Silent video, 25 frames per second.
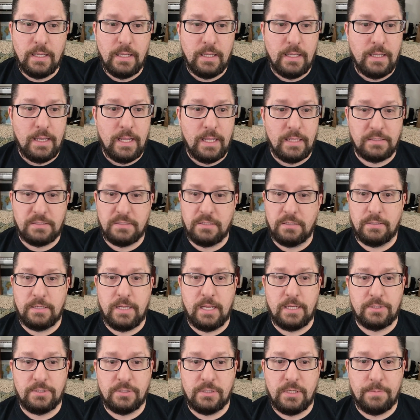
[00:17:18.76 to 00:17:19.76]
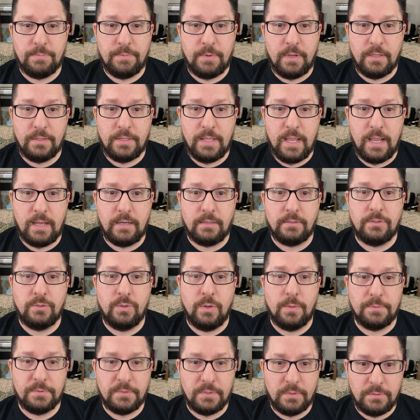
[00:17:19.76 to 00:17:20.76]
and start catching up on that. 2
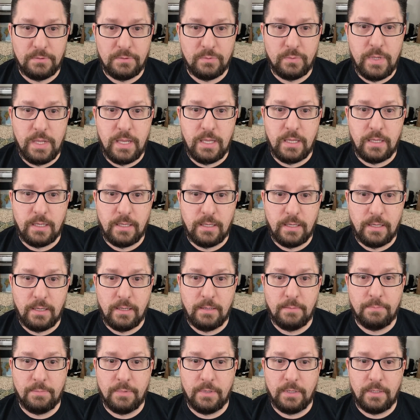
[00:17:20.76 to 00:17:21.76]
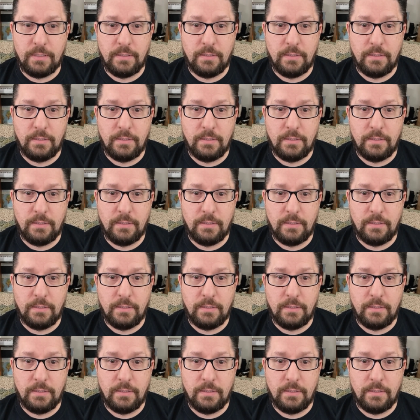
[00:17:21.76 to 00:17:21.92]
episodes a week, but...